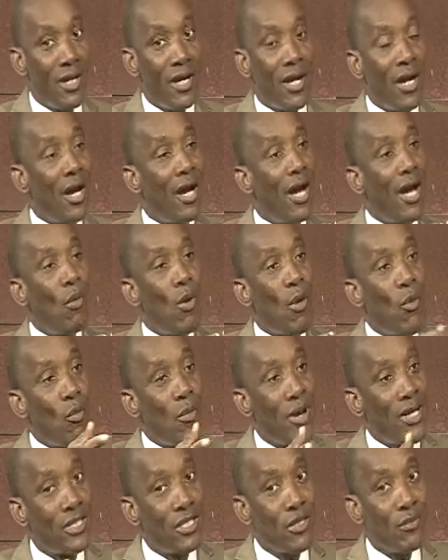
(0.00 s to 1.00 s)
And when we
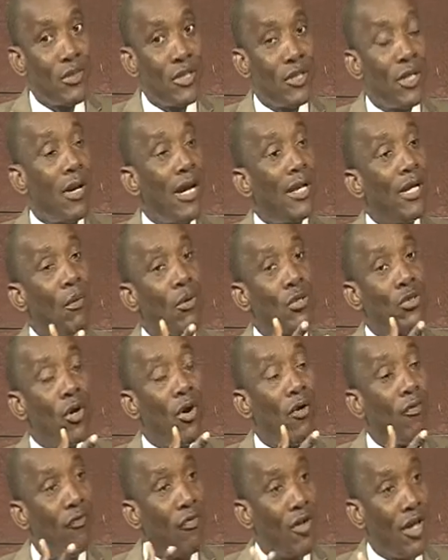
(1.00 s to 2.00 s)
met him, he said, and that was all
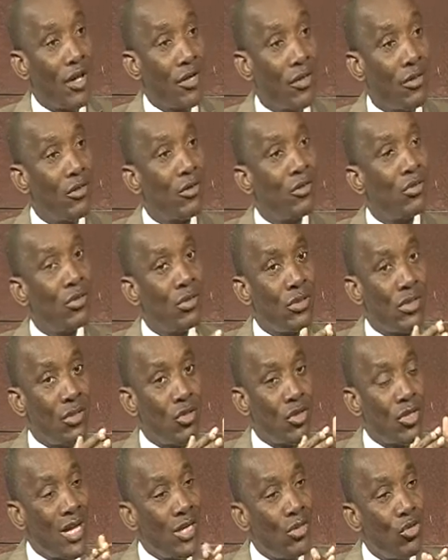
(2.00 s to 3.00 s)
fake,
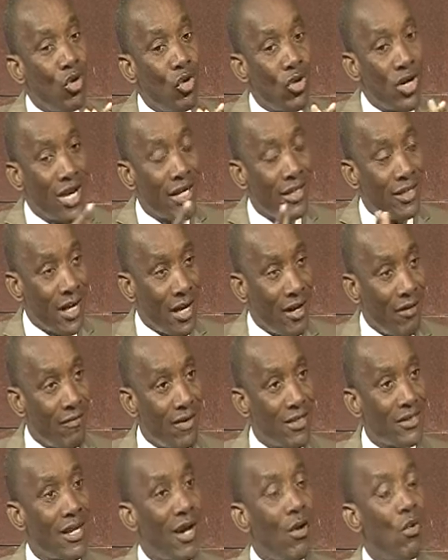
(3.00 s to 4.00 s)
that no relevance,
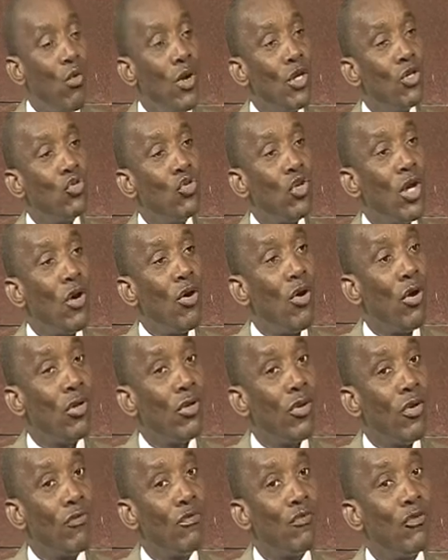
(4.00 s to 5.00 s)
and went through a huddle
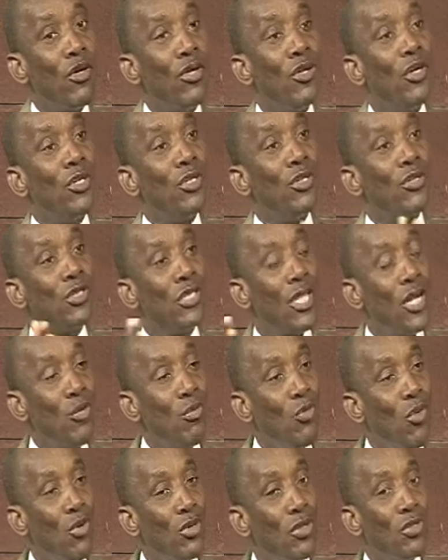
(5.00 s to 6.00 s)
of 3
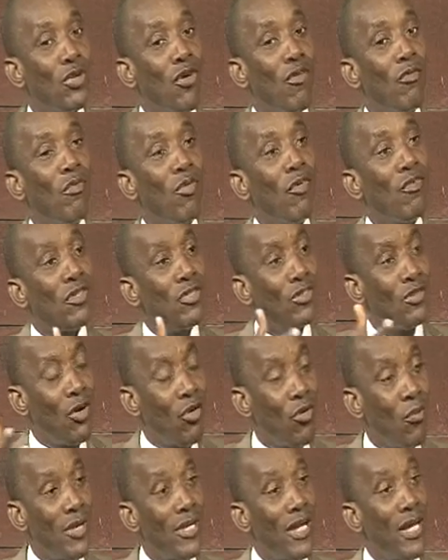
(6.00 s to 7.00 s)
months of prophetic
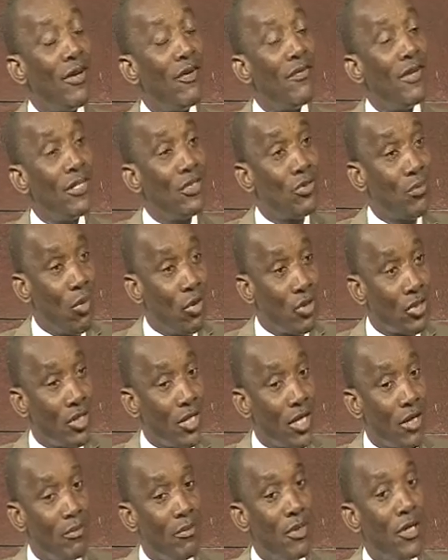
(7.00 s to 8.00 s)
document. At the end of the report
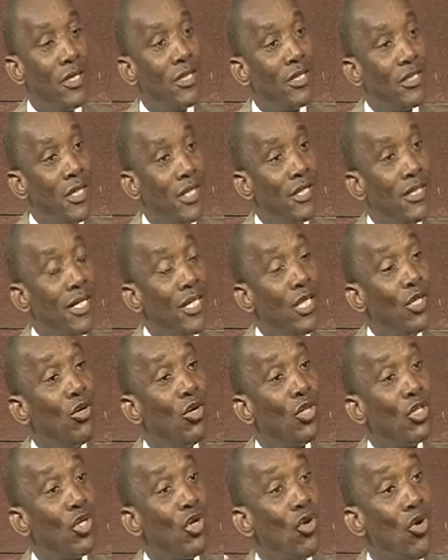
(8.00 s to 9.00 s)
came, said they did
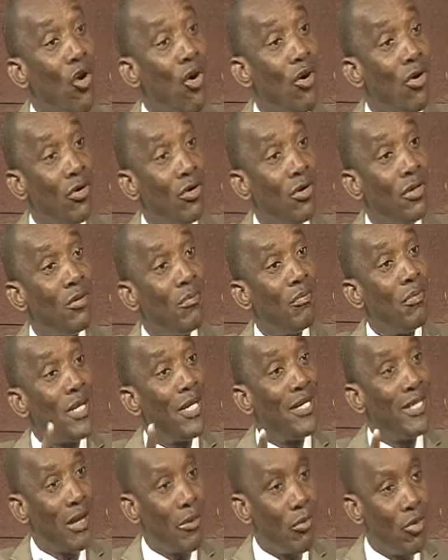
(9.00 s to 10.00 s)
nothing wrong, paying
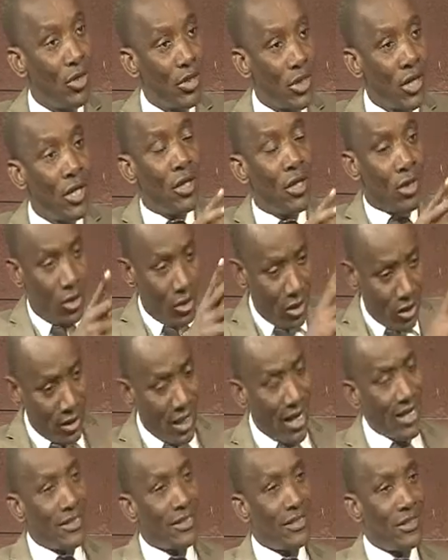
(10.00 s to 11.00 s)
their money.
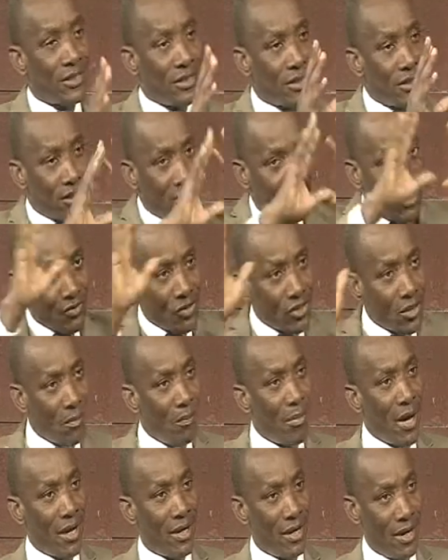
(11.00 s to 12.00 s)
That gives you the
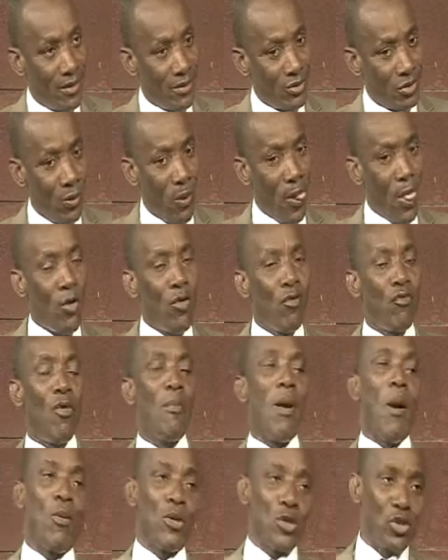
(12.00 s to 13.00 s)
background. So for me, I
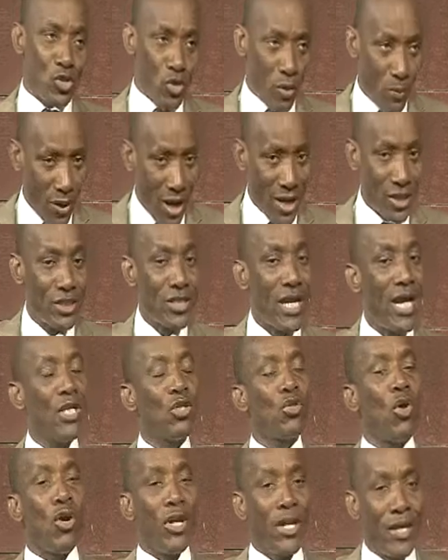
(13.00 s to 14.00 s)
wasn't surprised. And
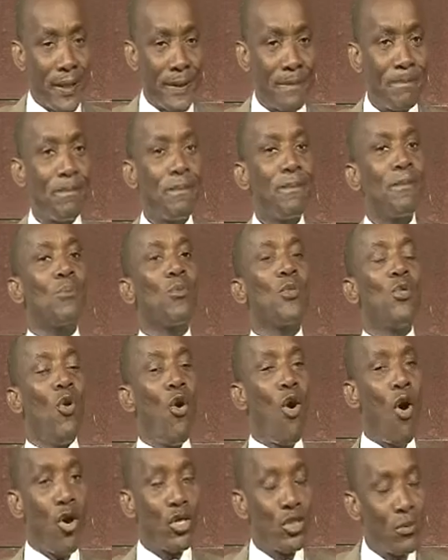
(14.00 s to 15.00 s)
thirdly,
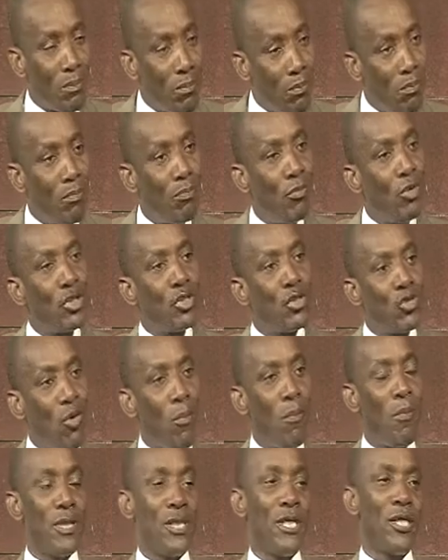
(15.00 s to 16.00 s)
hot political
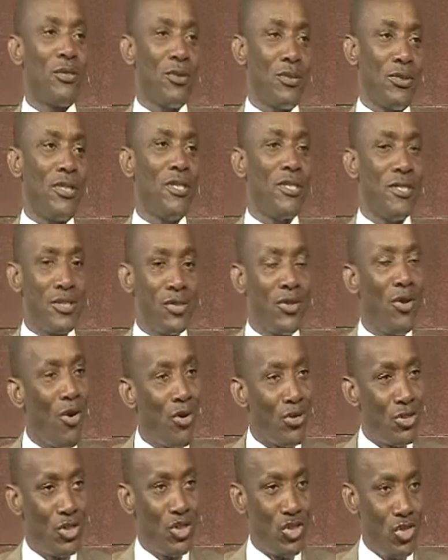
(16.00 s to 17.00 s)
potato. This is
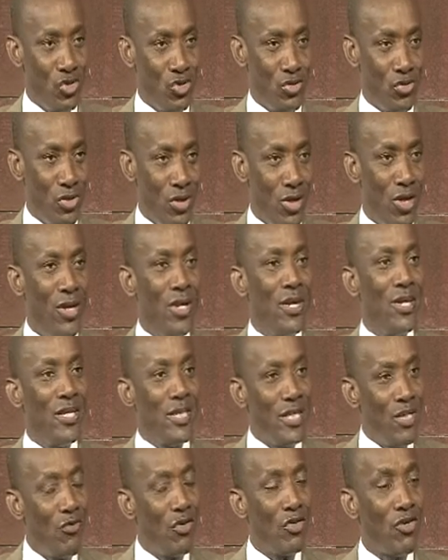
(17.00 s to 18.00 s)
hot issue.
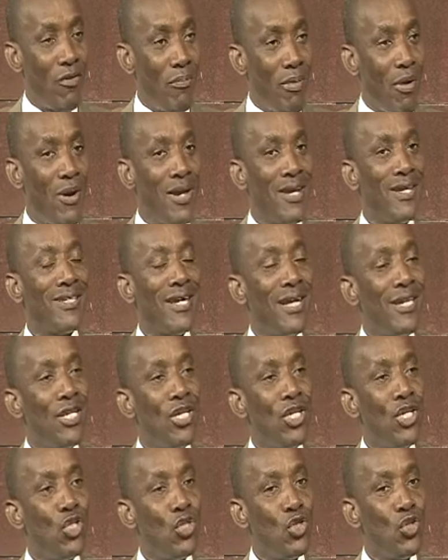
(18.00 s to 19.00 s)
Devolution of power is an
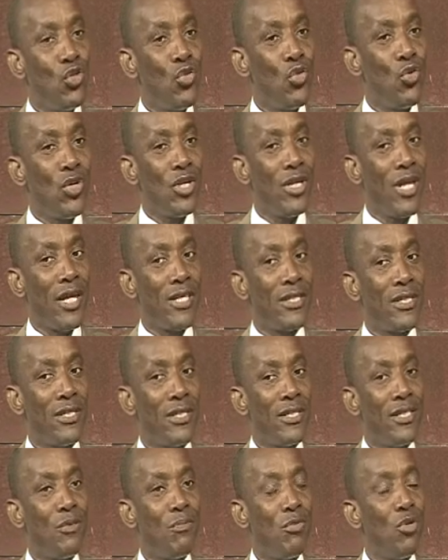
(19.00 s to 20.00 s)
issue that
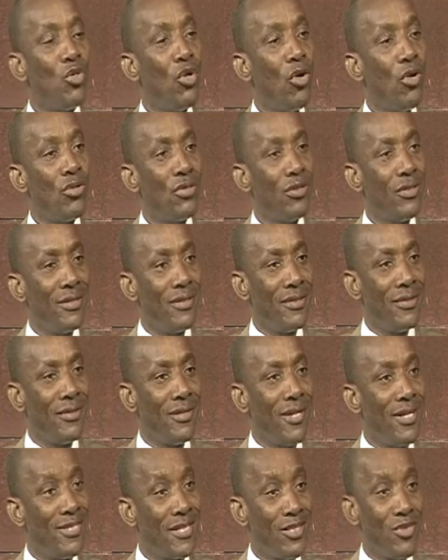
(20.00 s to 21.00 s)
is beyond the
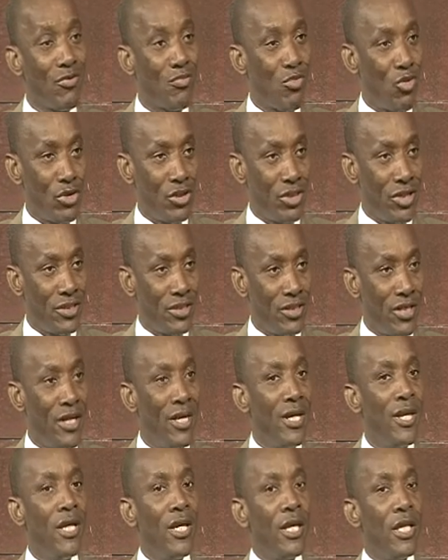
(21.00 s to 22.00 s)
legislative process.
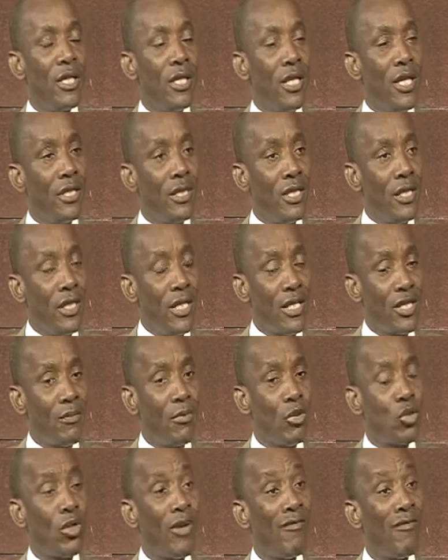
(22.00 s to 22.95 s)
The National Assembly should have